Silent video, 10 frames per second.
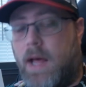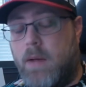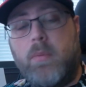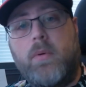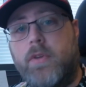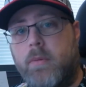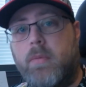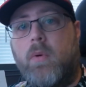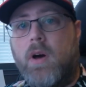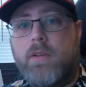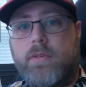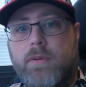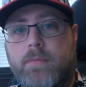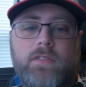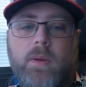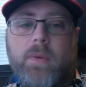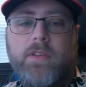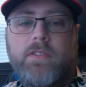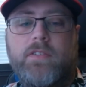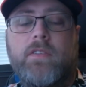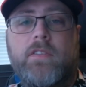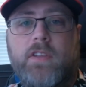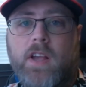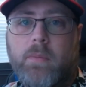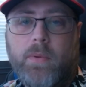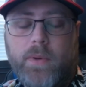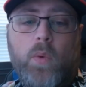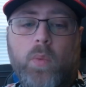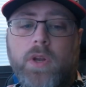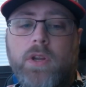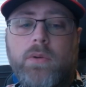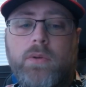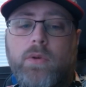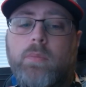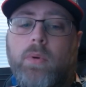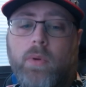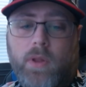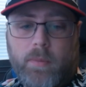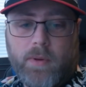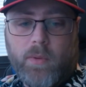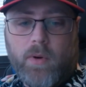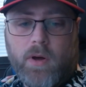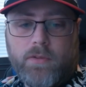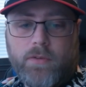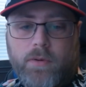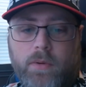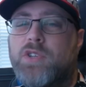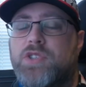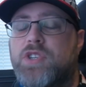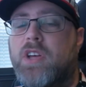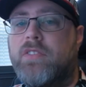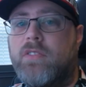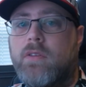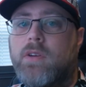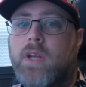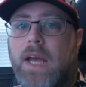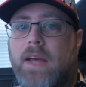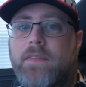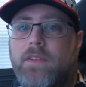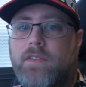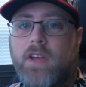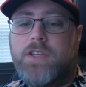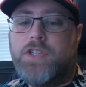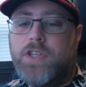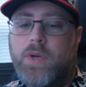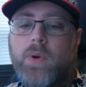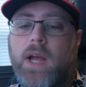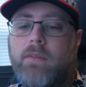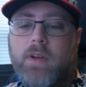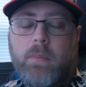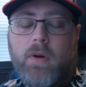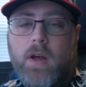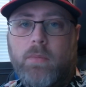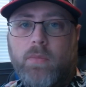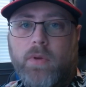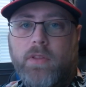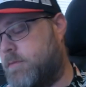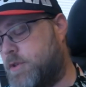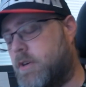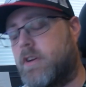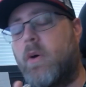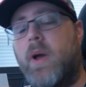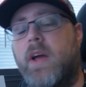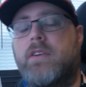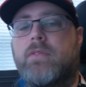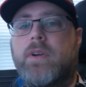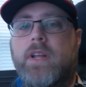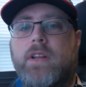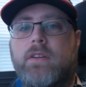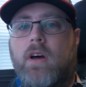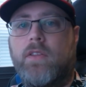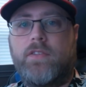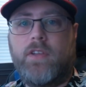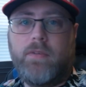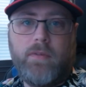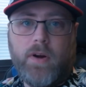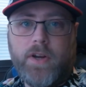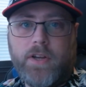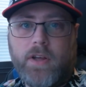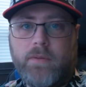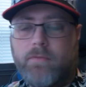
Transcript: I pulled up a walkthrough. So that brings us to the second point. When you do pull up a walkthrough, just look at the section you were having a problem with. Sure, go ahead and read all the stuff you've already done,